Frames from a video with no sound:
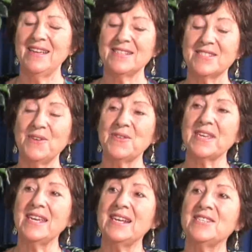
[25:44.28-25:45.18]
And so the
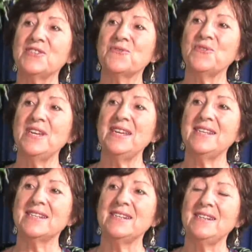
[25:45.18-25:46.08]
king
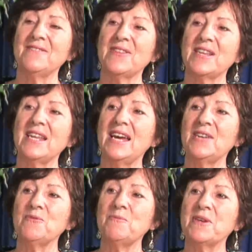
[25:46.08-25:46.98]
decreed that the
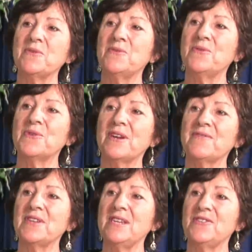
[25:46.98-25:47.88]
land would be called
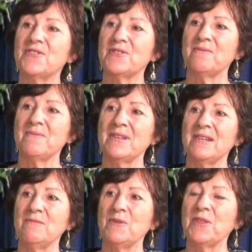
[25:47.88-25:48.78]
after each of them,
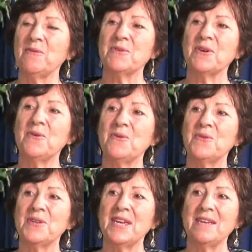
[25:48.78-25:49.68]
but they would
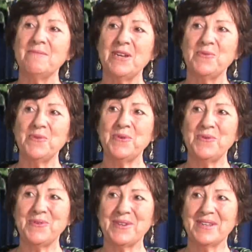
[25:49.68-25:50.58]
hold the name
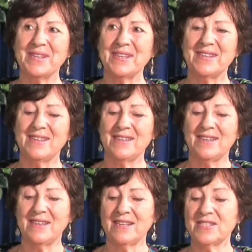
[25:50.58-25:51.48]
Ériu. Oh.
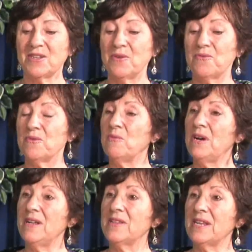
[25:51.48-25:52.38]
And so for a
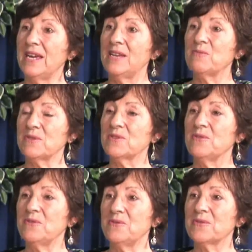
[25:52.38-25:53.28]
while the land was
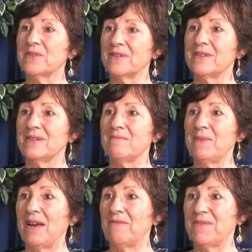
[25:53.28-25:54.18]
called
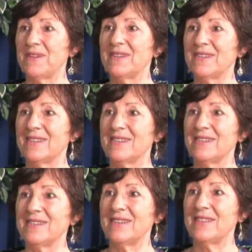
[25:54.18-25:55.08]
Banba,
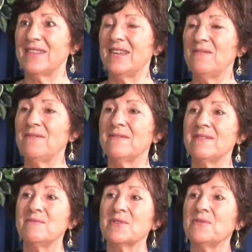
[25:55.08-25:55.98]
and then
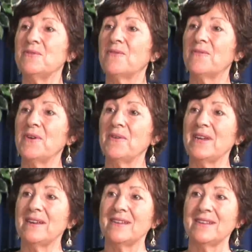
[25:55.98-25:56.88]
it was called Fódla.